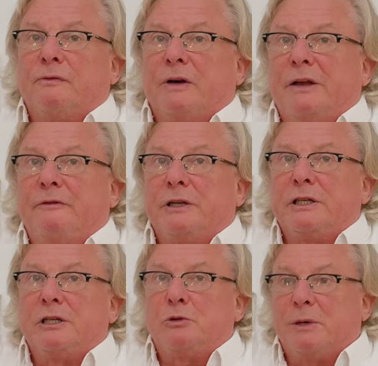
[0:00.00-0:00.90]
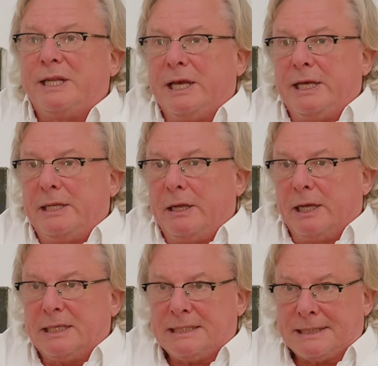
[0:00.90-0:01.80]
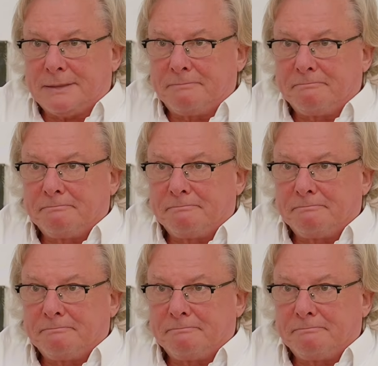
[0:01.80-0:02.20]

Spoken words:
528 Hertz.